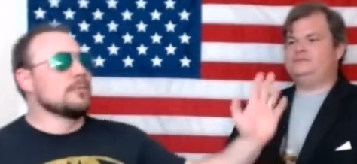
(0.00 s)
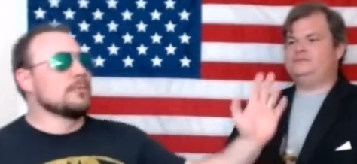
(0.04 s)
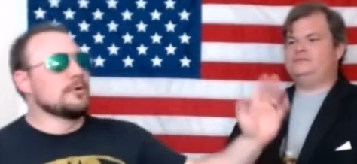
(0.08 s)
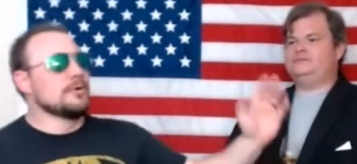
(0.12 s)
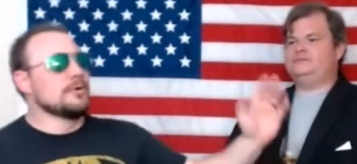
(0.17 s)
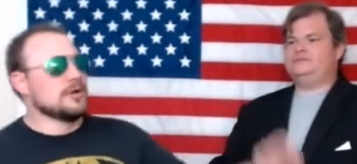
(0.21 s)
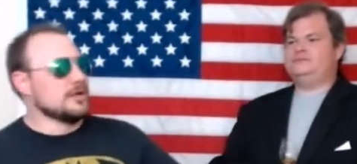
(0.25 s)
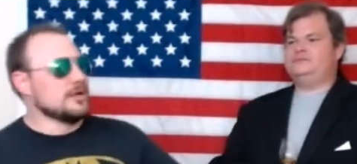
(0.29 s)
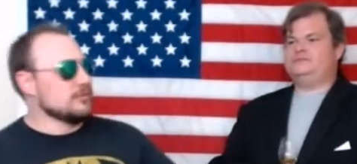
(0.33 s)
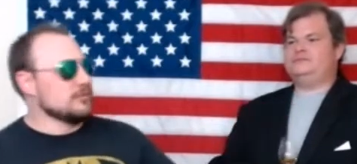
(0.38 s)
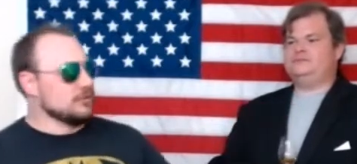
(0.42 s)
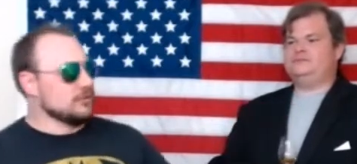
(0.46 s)
Speaker 1: me
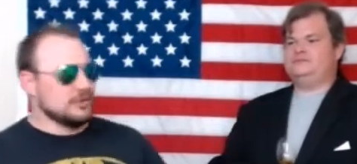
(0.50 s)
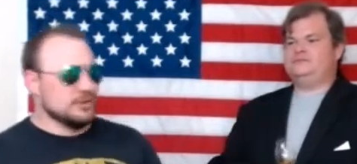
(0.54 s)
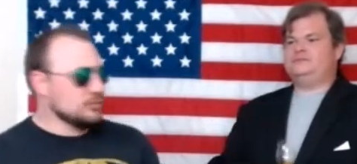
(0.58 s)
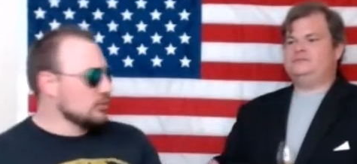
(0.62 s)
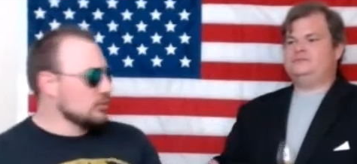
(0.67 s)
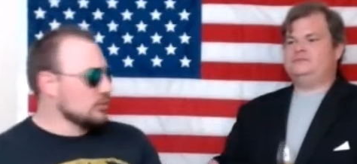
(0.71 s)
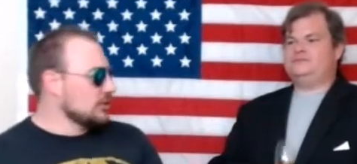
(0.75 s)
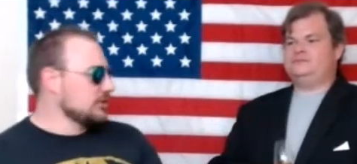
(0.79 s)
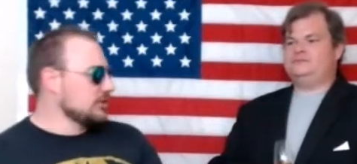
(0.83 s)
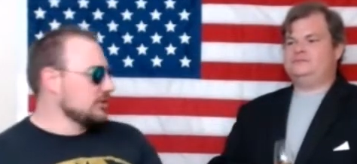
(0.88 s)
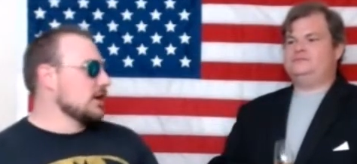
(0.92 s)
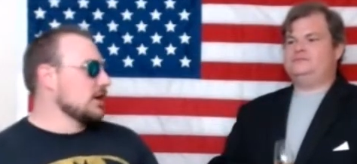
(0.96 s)
whatever.
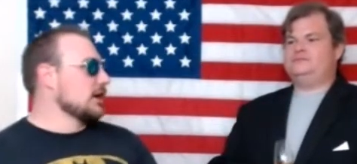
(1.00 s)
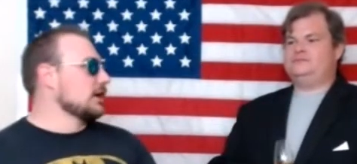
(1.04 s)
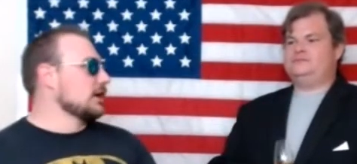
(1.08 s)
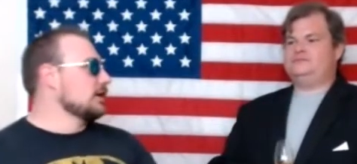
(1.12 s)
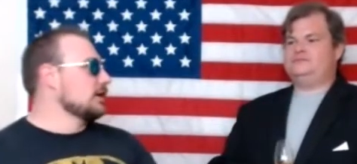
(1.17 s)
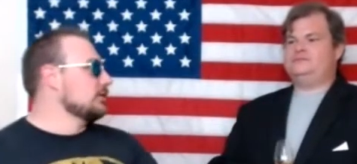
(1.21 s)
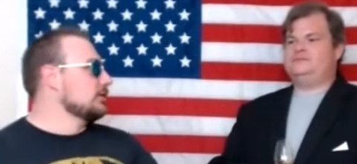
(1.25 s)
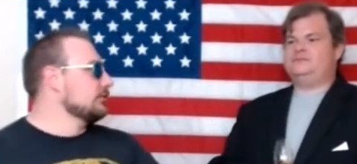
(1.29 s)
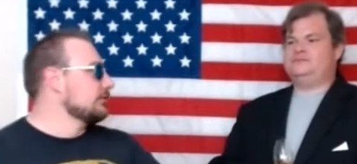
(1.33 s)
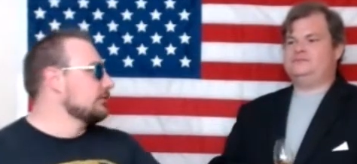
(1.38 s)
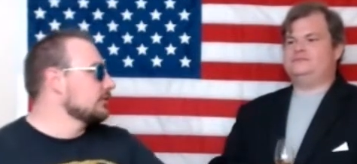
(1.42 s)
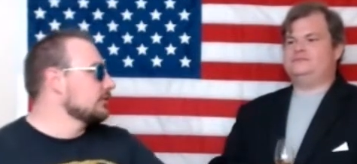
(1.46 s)
You're not going to
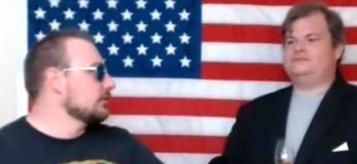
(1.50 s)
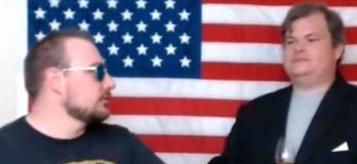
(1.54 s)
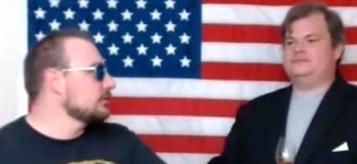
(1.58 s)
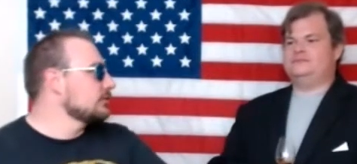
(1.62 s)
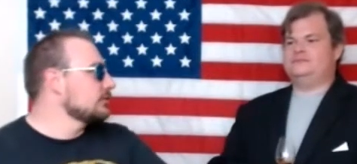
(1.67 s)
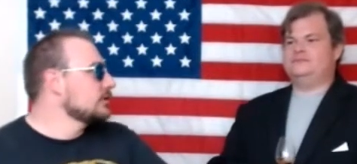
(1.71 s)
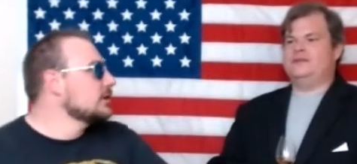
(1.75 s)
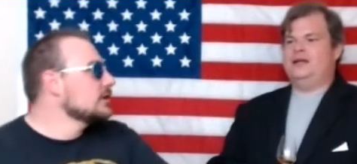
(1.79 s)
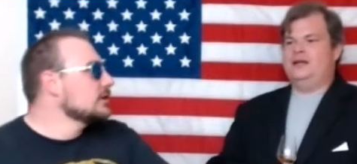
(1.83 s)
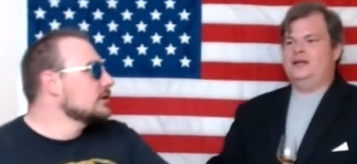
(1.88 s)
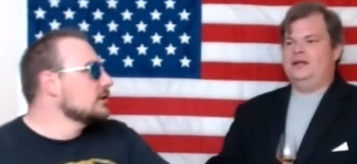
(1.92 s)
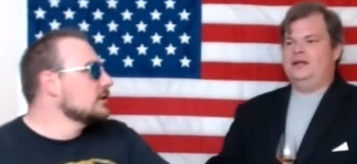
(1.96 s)
use this.
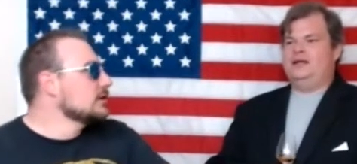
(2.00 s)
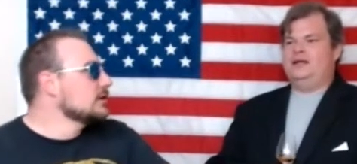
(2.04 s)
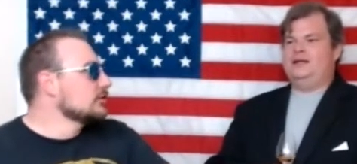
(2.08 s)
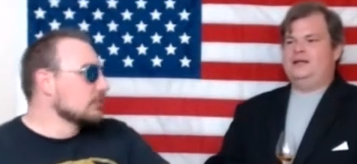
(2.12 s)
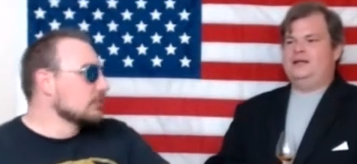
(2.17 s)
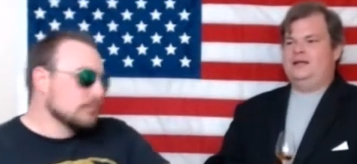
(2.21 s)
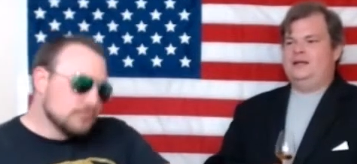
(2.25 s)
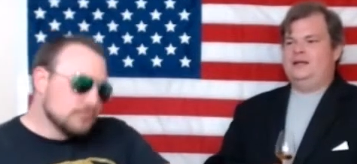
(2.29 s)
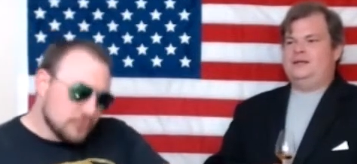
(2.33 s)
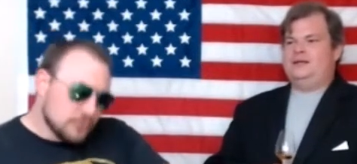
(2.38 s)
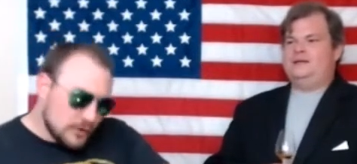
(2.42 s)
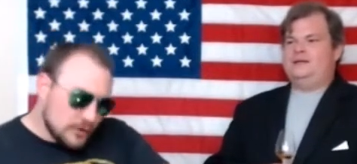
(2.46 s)
So
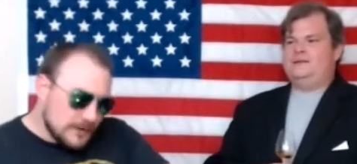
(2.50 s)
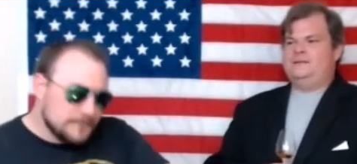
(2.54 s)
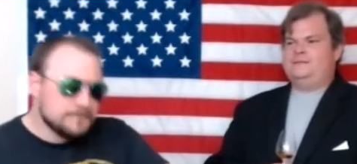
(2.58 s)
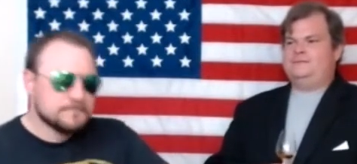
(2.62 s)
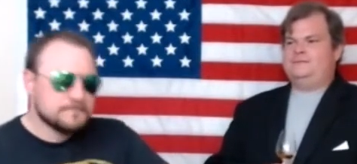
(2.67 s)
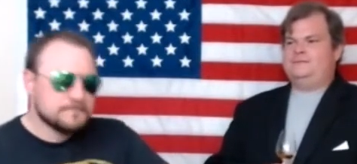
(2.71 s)
3.